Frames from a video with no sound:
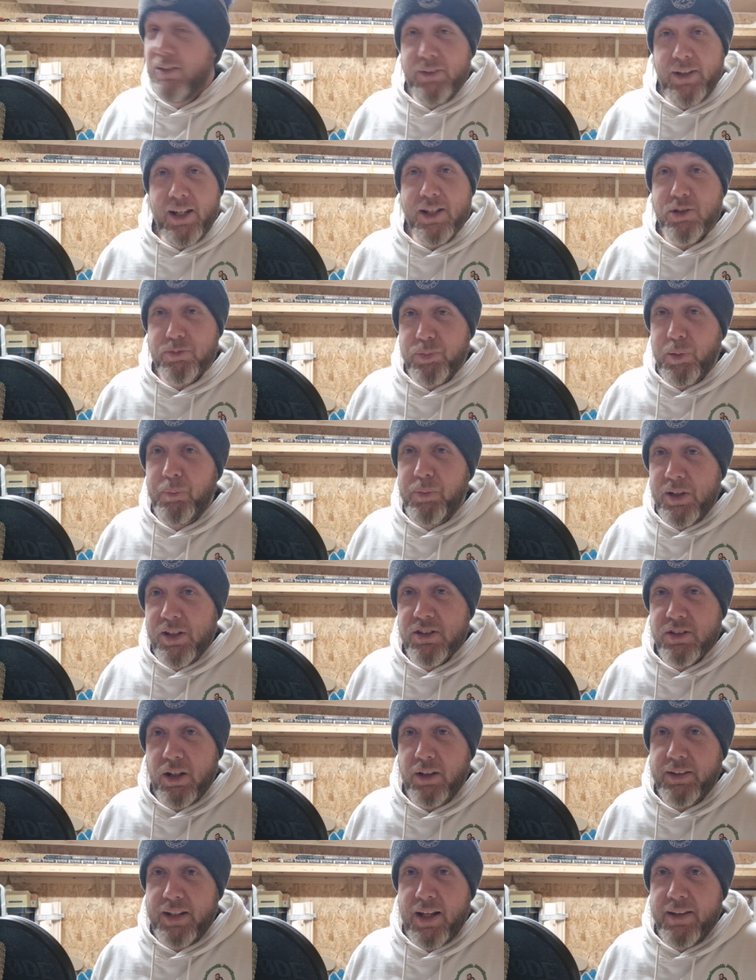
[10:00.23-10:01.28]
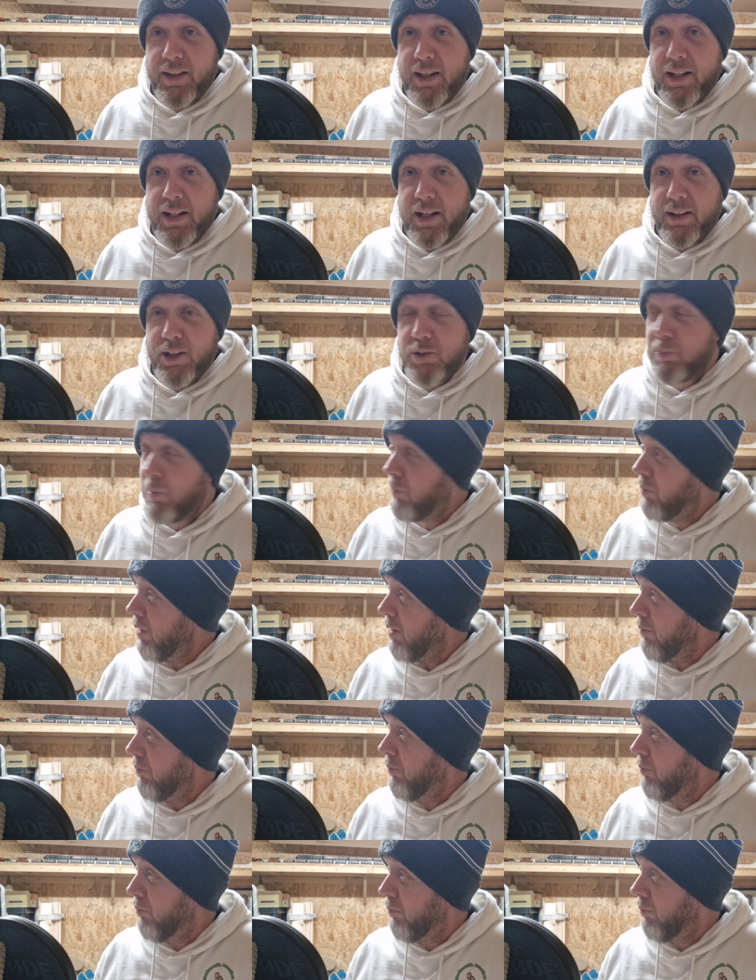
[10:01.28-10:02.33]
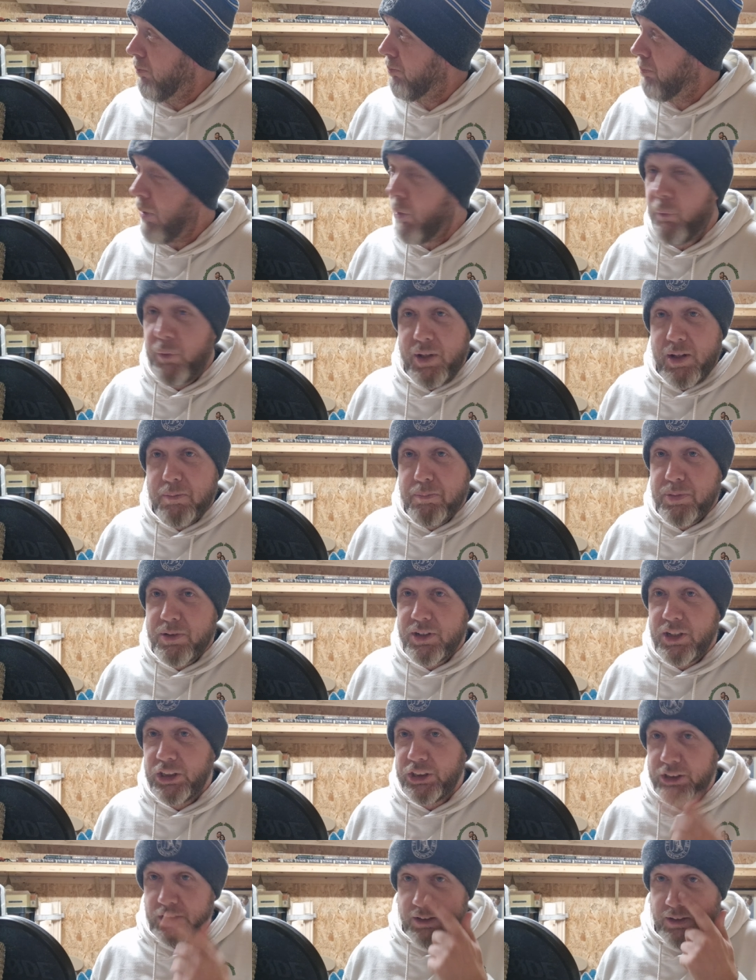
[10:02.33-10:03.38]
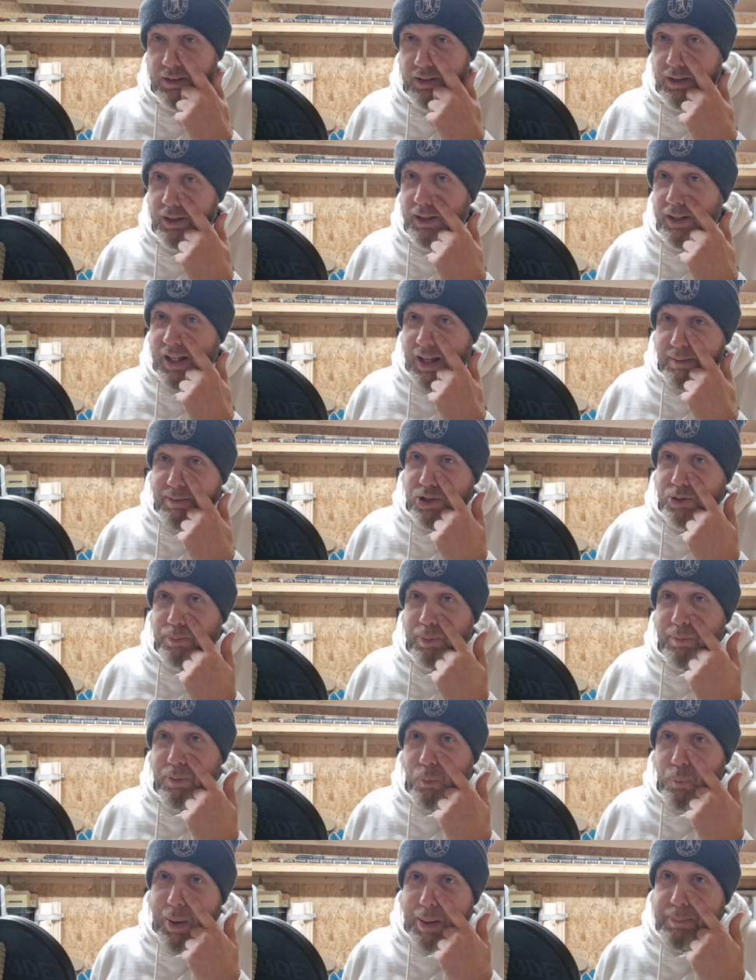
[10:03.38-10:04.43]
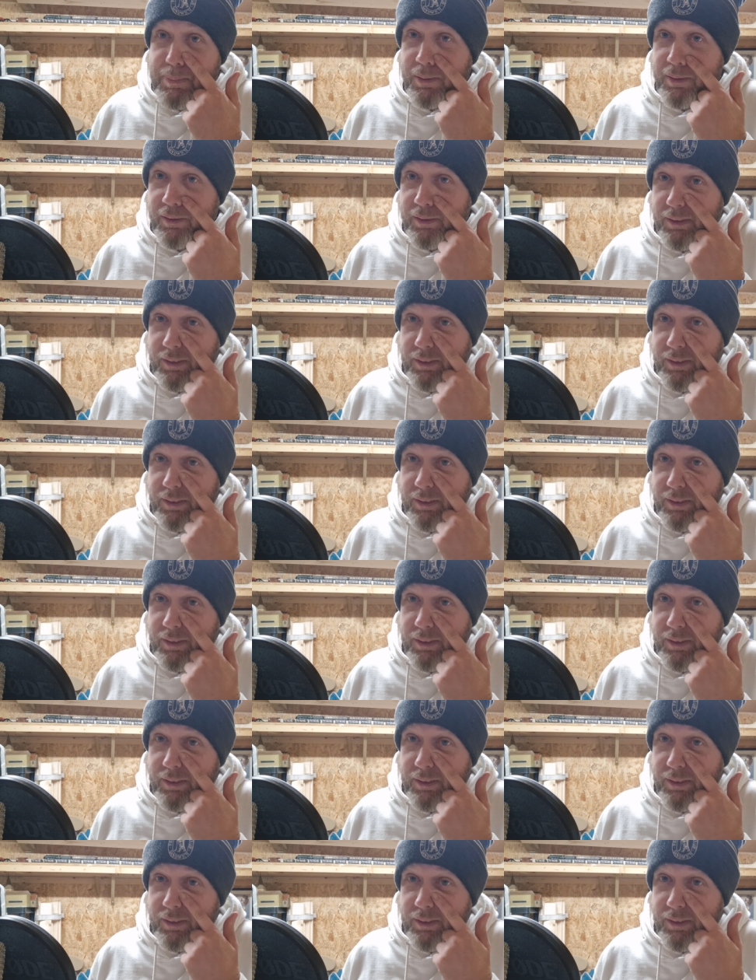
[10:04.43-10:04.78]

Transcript: that's properly stuck down there now that's probably bolted in position I mean, it's a proper weapon